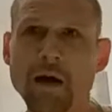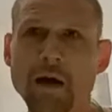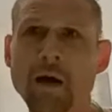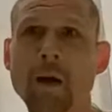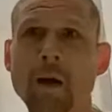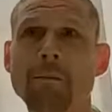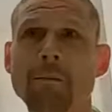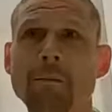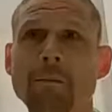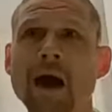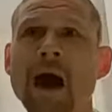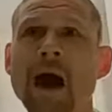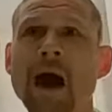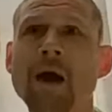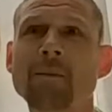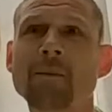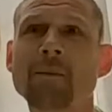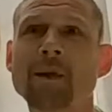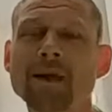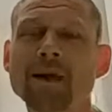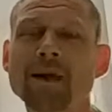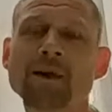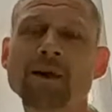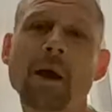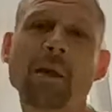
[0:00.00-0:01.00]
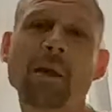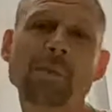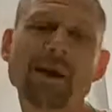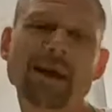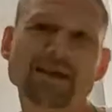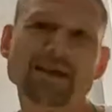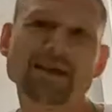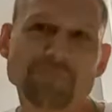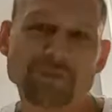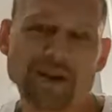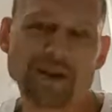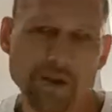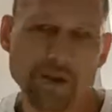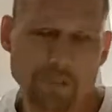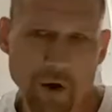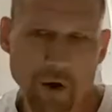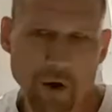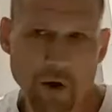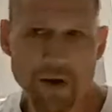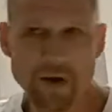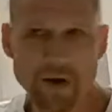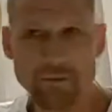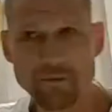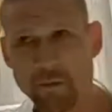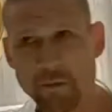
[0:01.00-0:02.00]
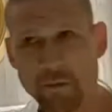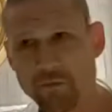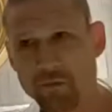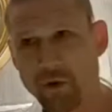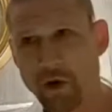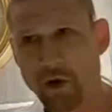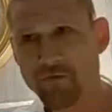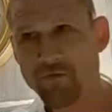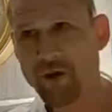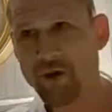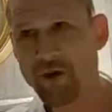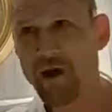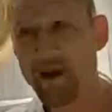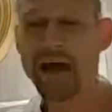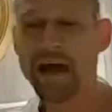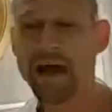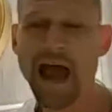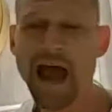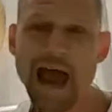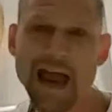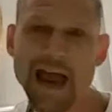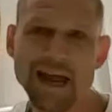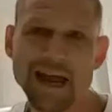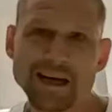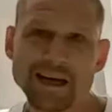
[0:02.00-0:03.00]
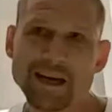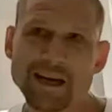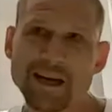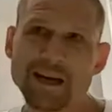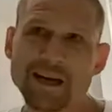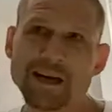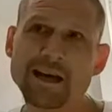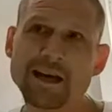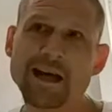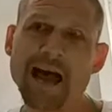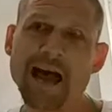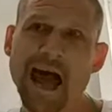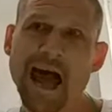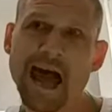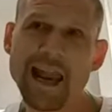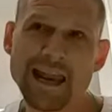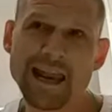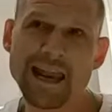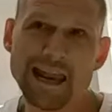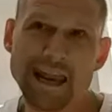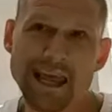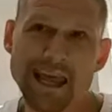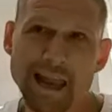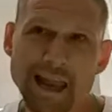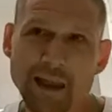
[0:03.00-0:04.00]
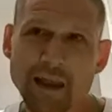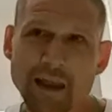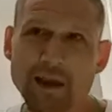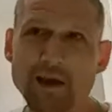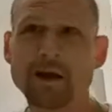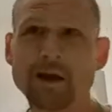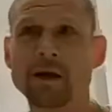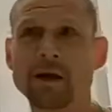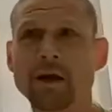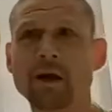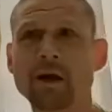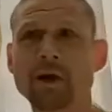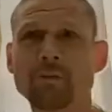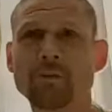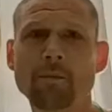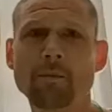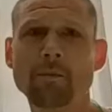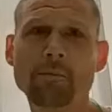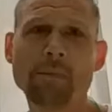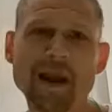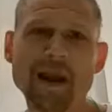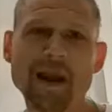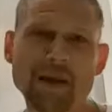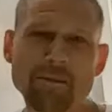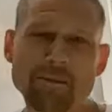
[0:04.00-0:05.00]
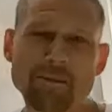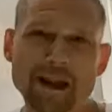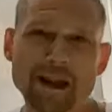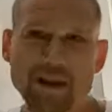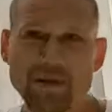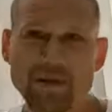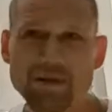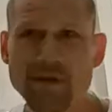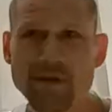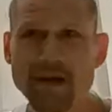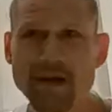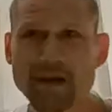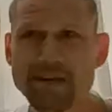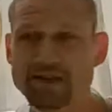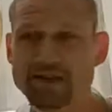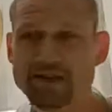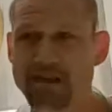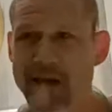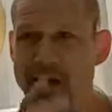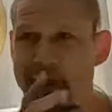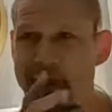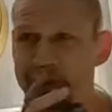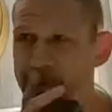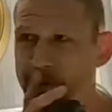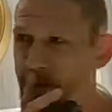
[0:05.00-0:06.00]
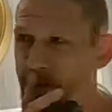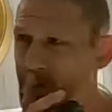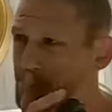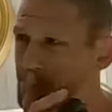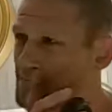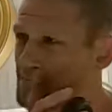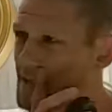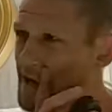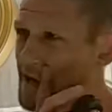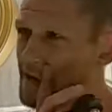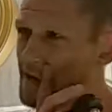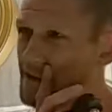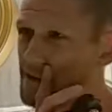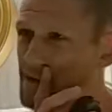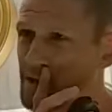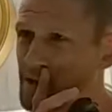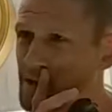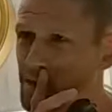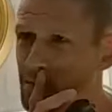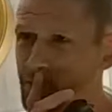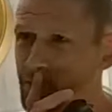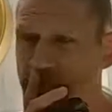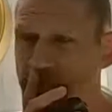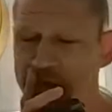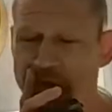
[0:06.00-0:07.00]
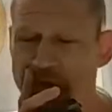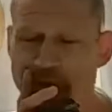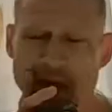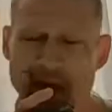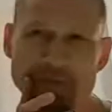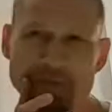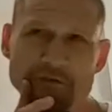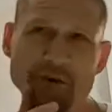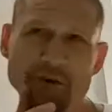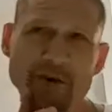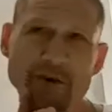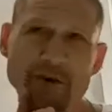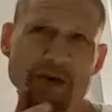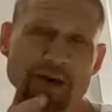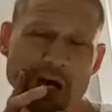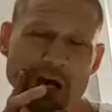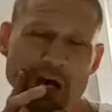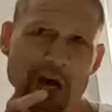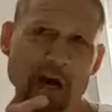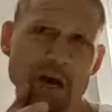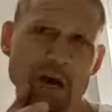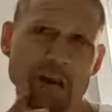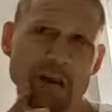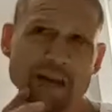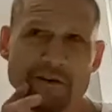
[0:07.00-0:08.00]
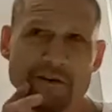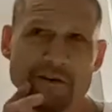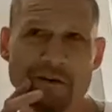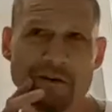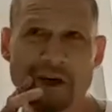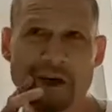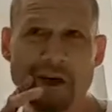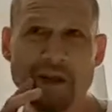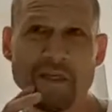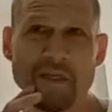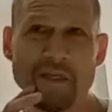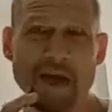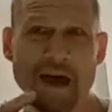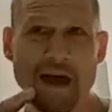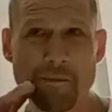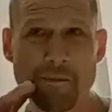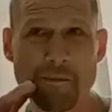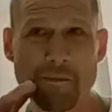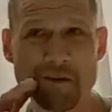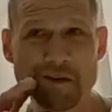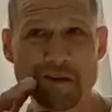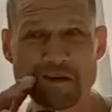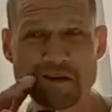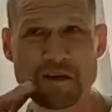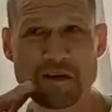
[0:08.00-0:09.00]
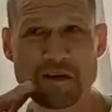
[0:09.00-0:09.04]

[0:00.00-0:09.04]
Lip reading: Muhammad, peace be upon him, the Prophet, Enki, Enlil, many things there. And I'll leave it at that. But